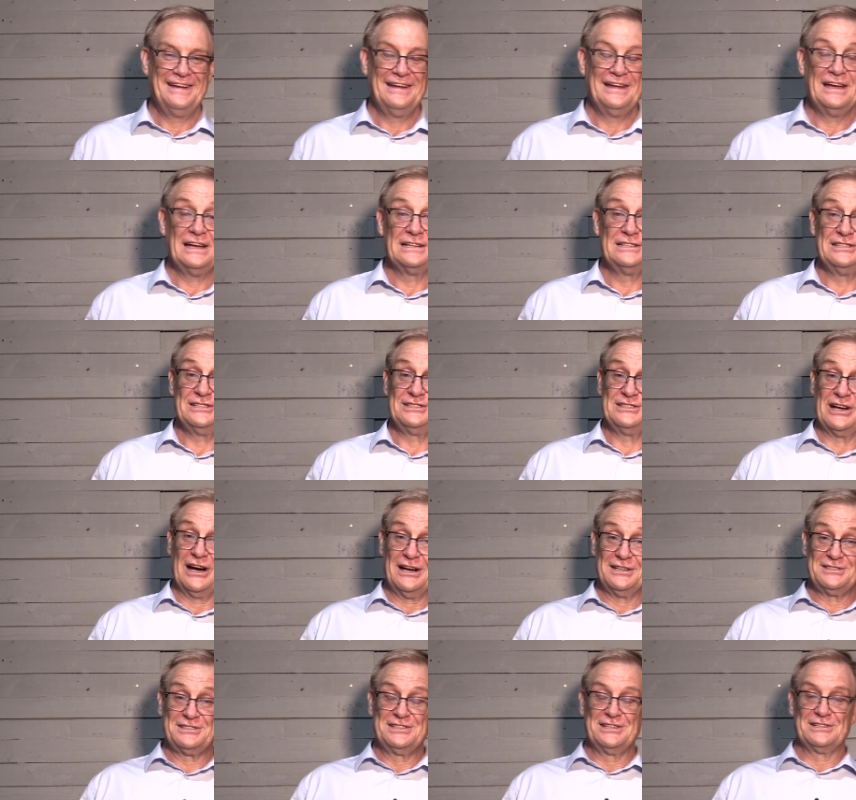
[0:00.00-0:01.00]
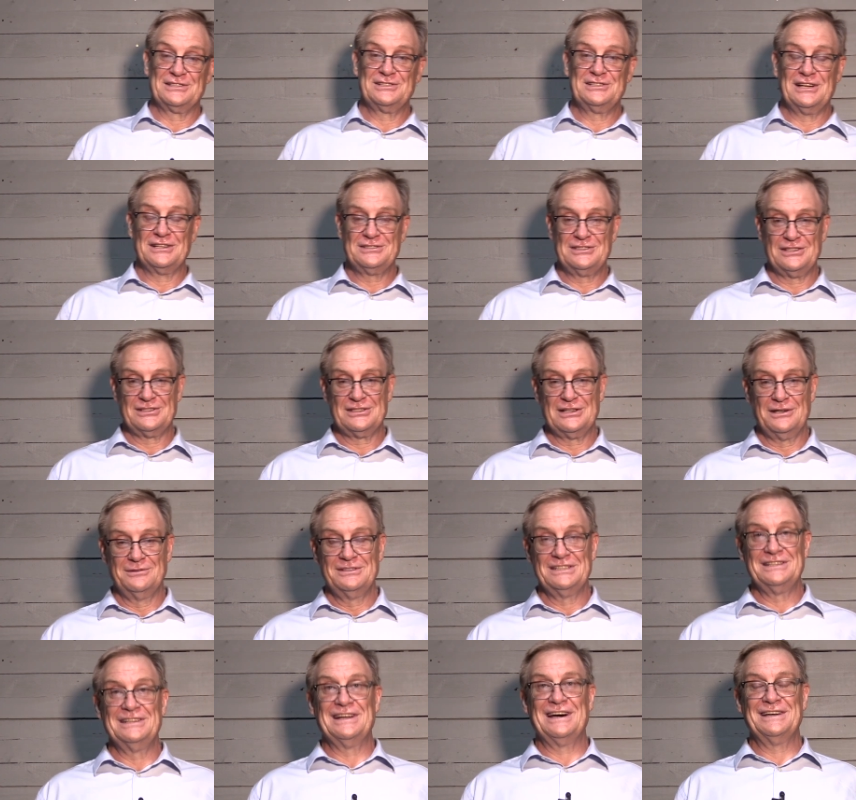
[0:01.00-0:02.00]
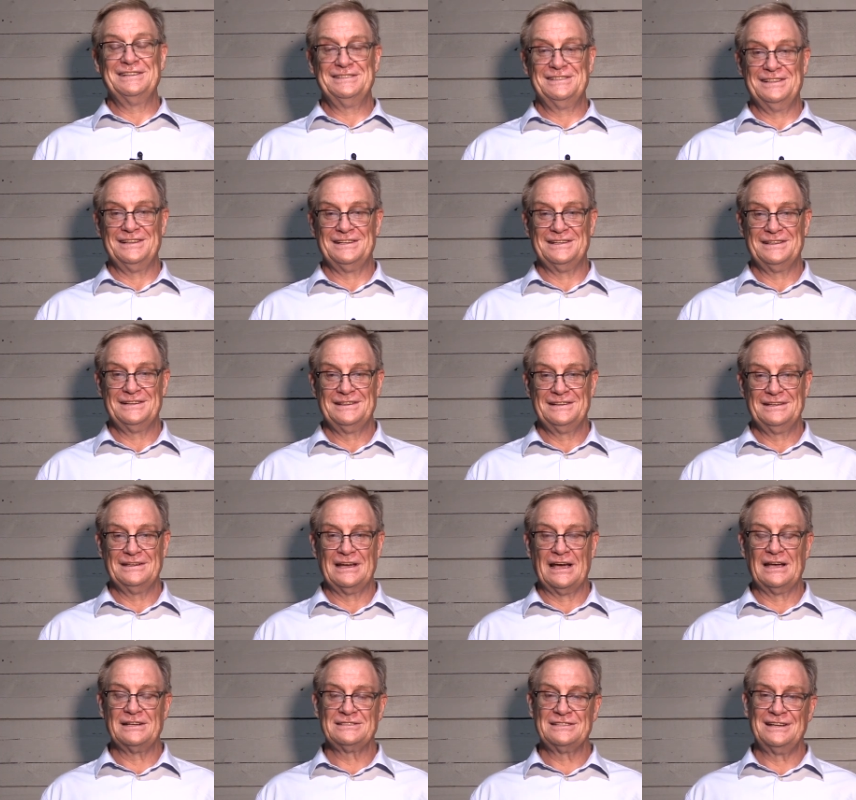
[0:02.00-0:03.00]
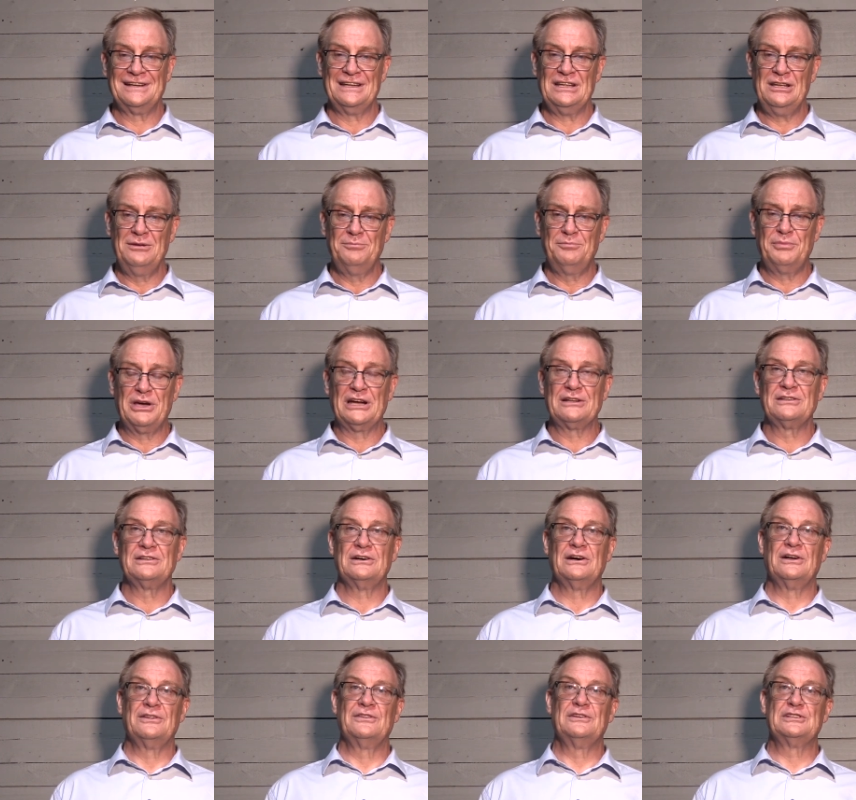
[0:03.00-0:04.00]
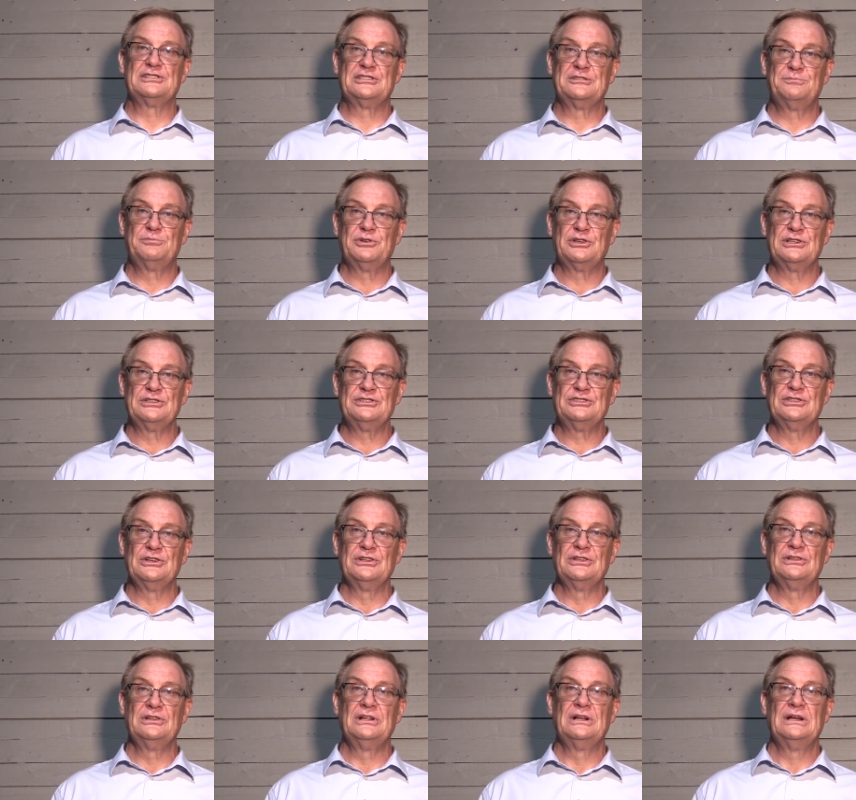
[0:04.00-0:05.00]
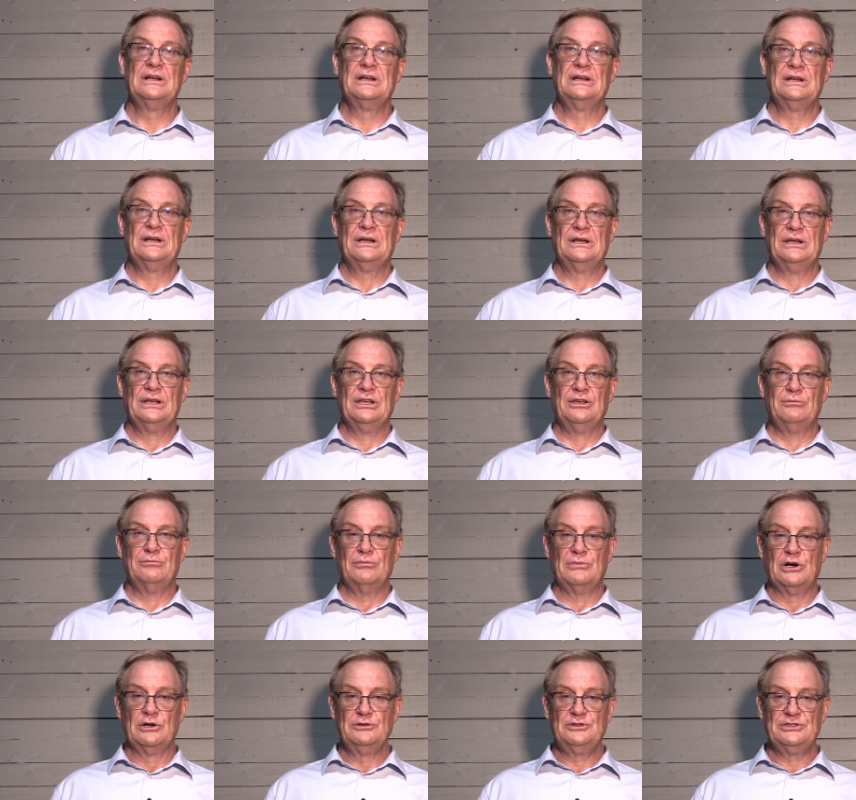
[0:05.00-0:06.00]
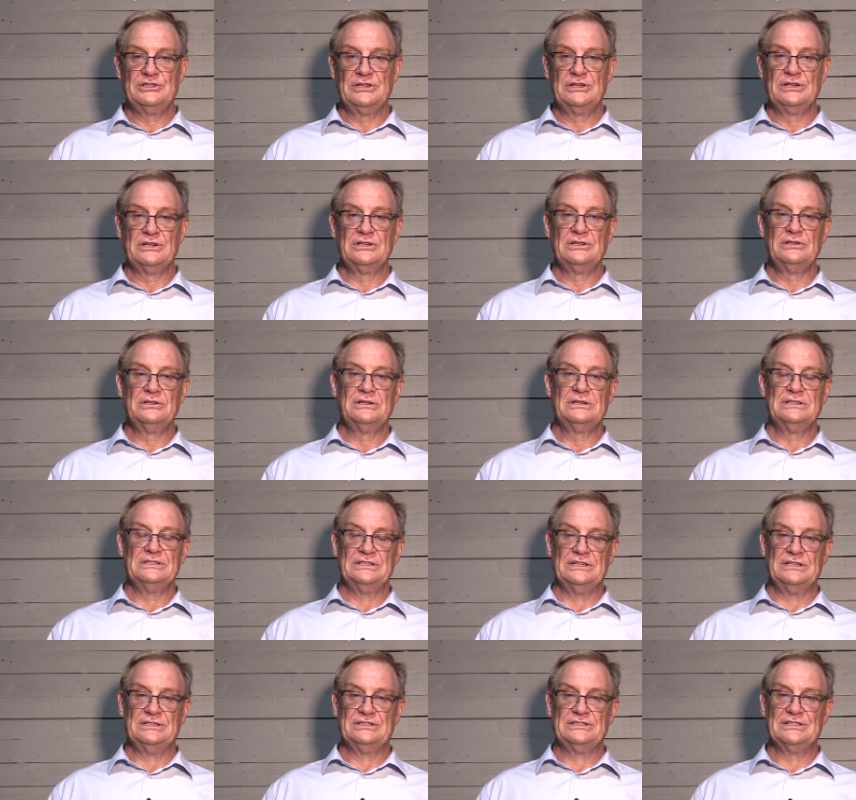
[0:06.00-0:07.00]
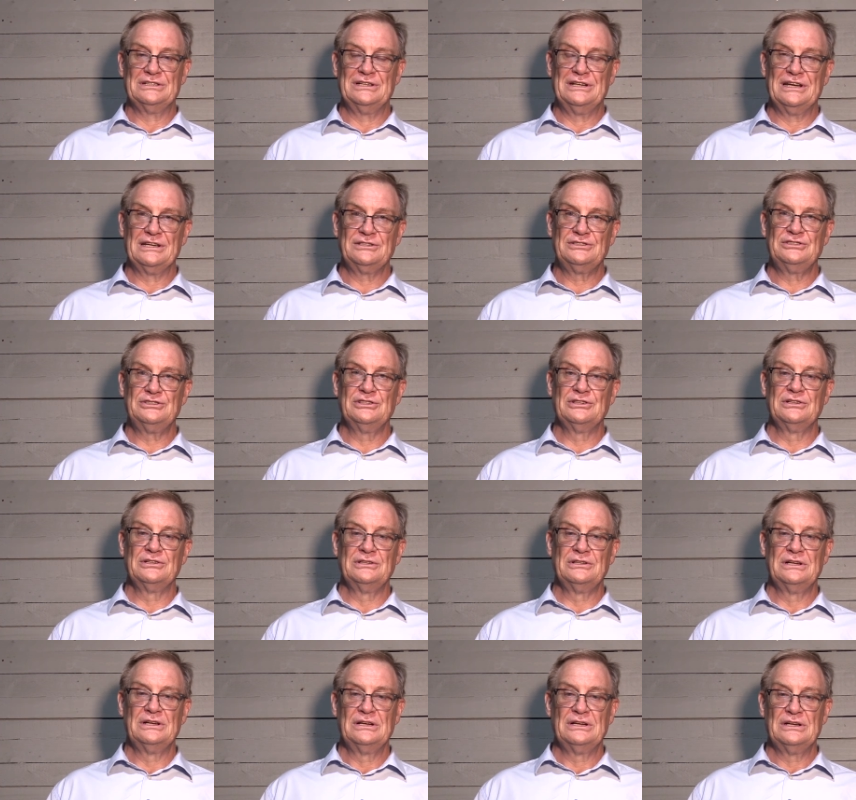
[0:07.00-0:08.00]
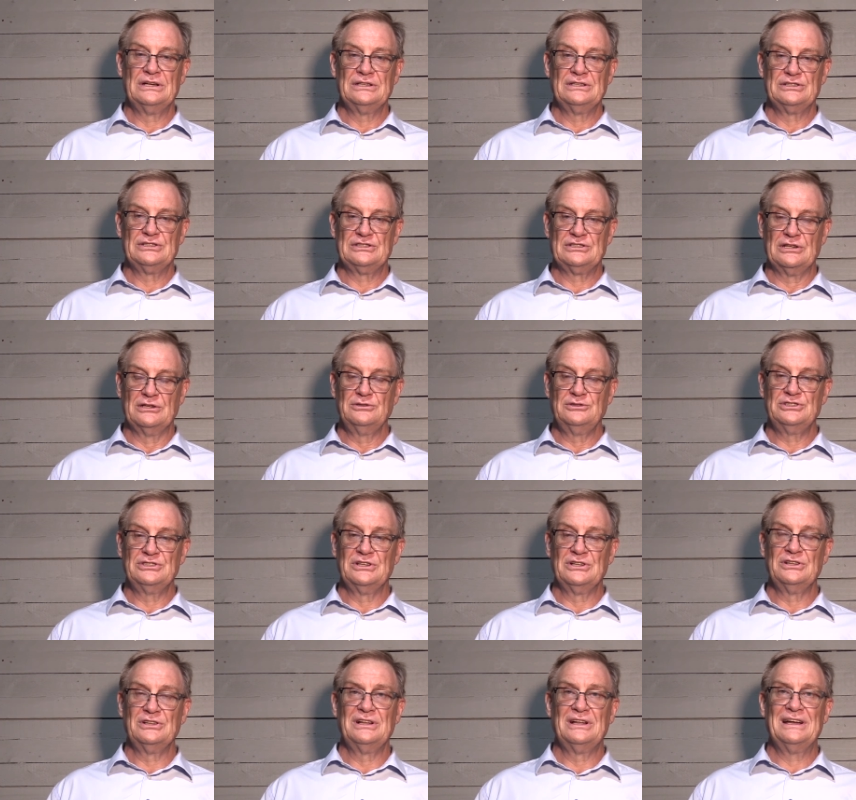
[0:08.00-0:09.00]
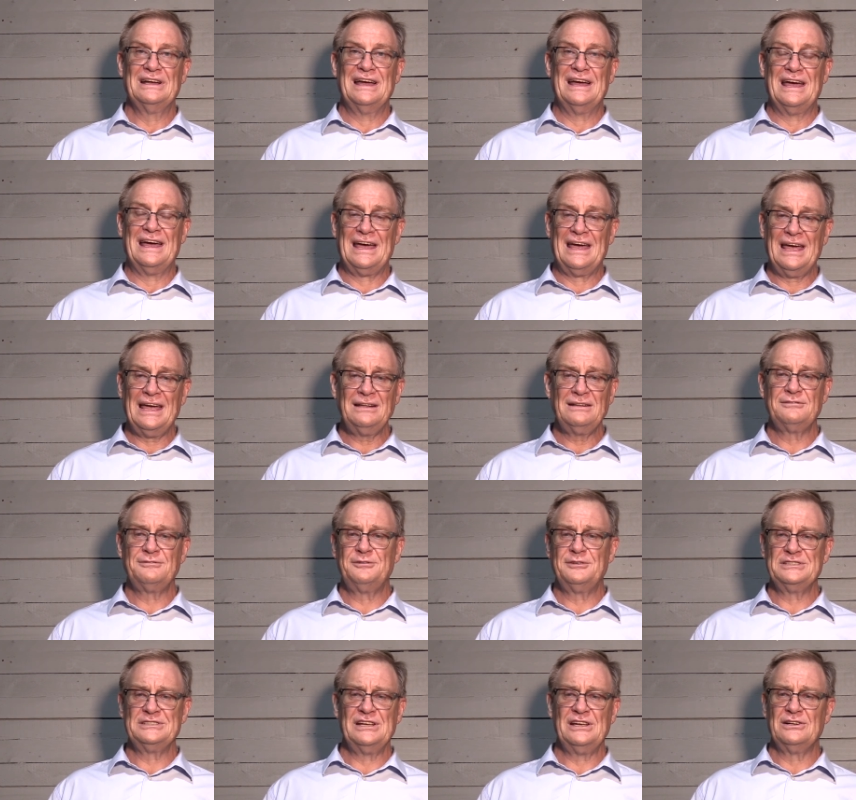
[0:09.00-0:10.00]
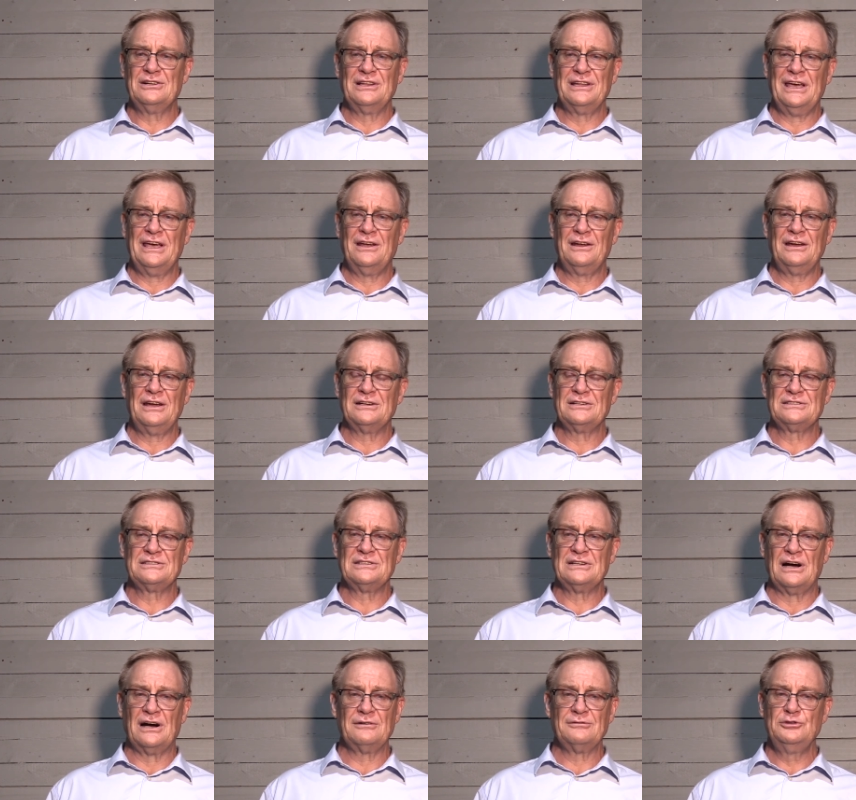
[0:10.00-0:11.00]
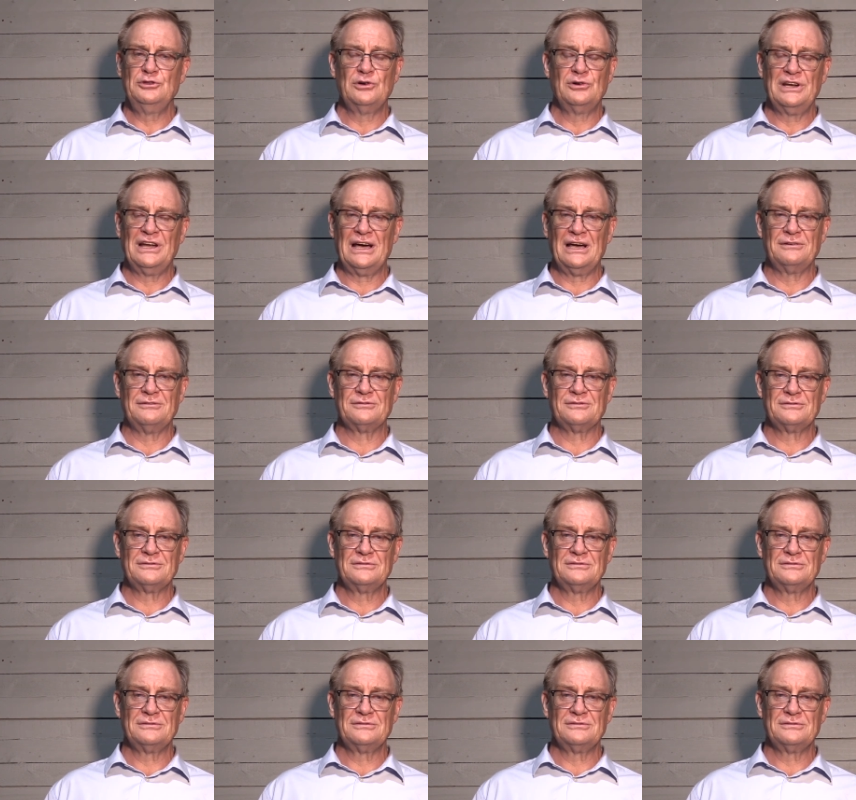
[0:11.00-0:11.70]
A disaster such as COVID-19 has an impact on the spiritual, emotional, intellectual, social, and physical areas of your life.